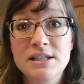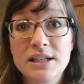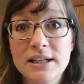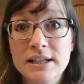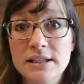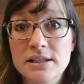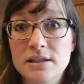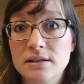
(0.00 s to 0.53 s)

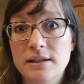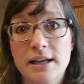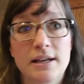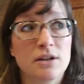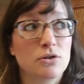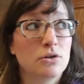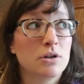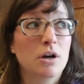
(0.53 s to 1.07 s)
it, they
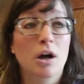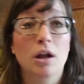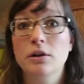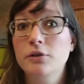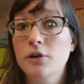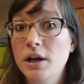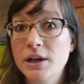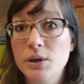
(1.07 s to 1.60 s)
can color
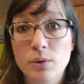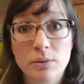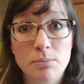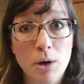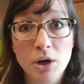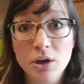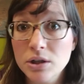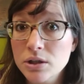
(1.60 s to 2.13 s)
on it with
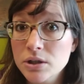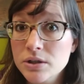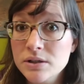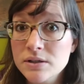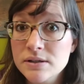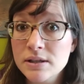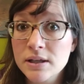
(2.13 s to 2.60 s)
markers.